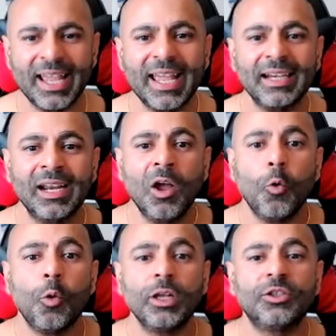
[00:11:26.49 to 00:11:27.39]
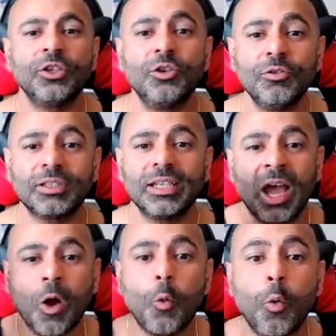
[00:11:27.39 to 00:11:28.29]
and once you use
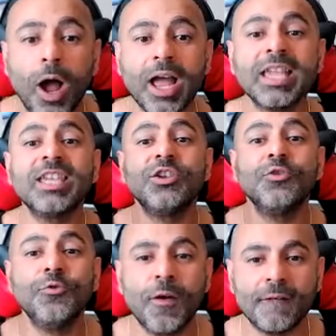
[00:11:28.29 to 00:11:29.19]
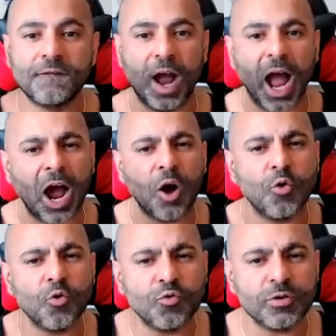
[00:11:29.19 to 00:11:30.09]
it, what you found.